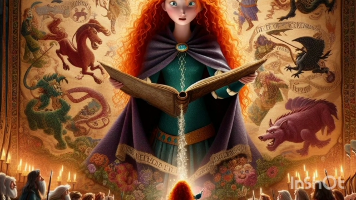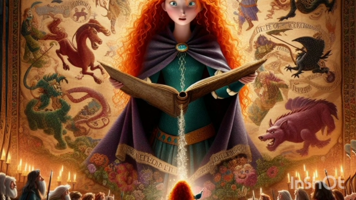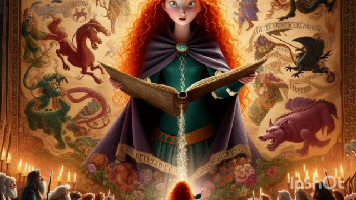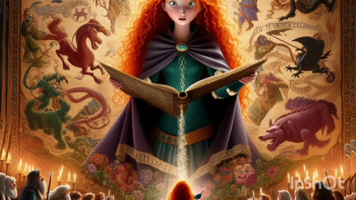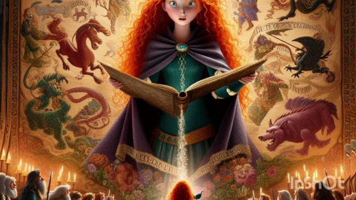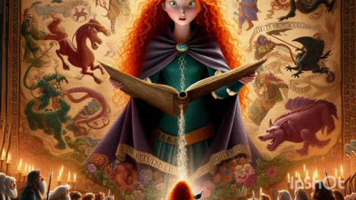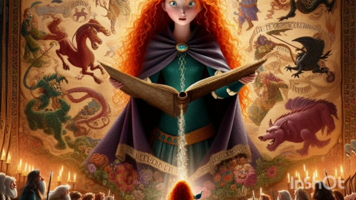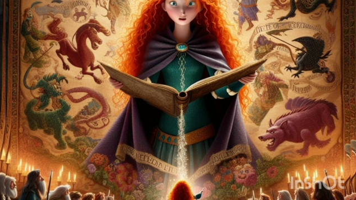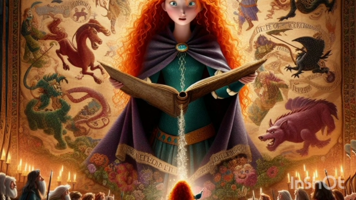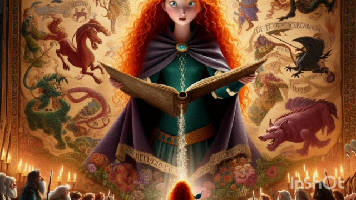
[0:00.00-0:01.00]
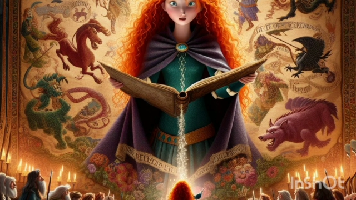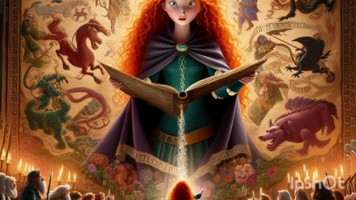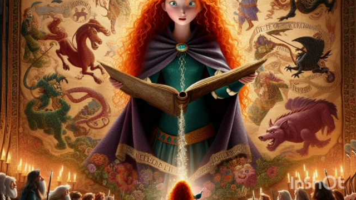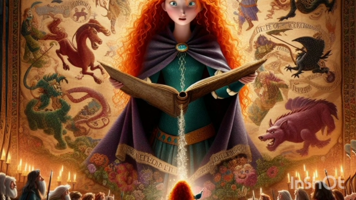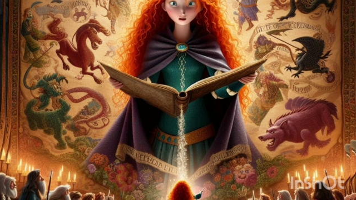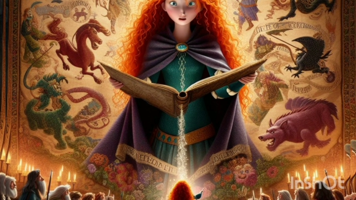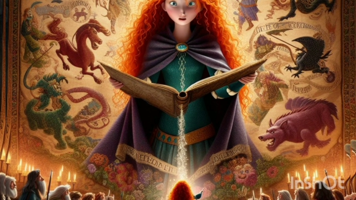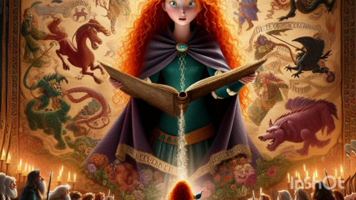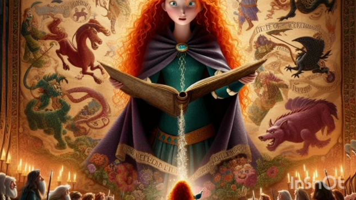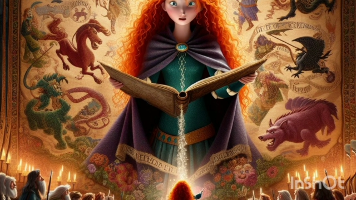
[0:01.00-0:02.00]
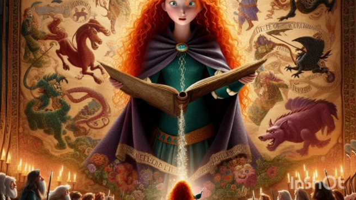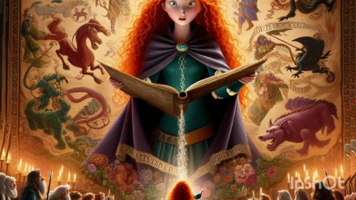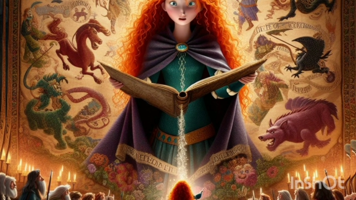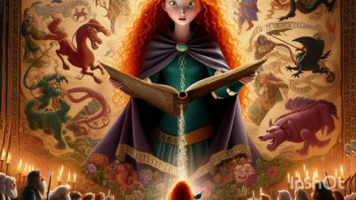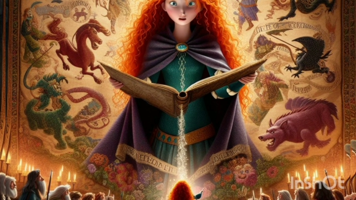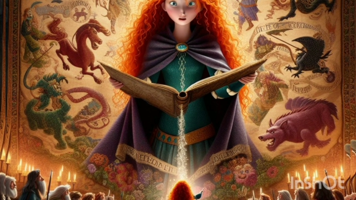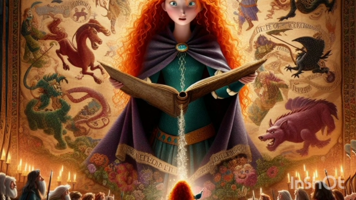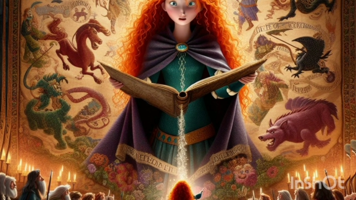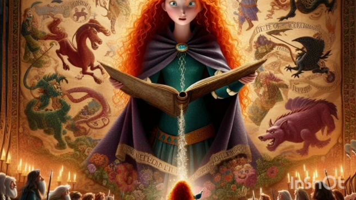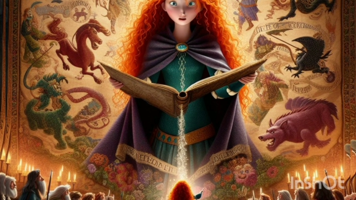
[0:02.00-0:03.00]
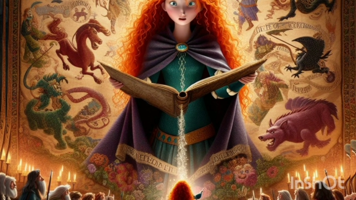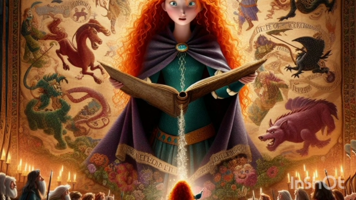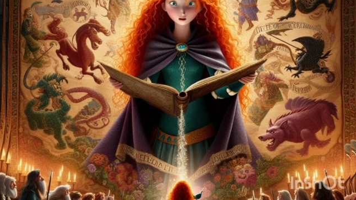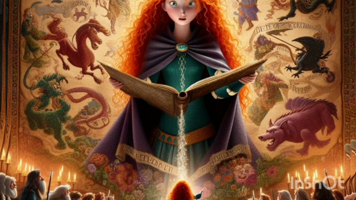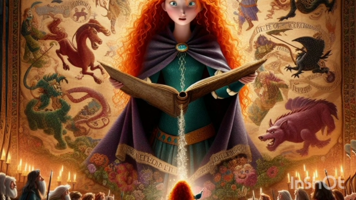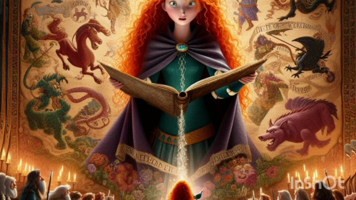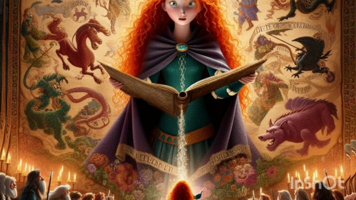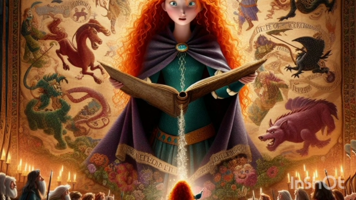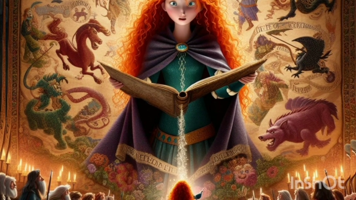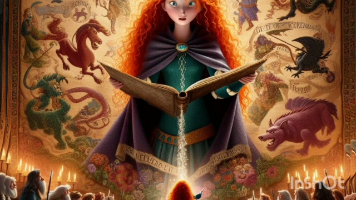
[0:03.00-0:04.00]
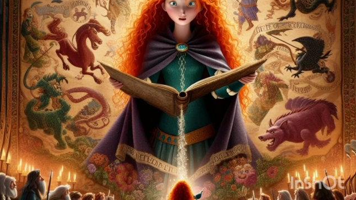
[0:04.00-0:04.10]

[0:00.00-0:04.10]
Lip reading: No face is visible, so there are no lips to read.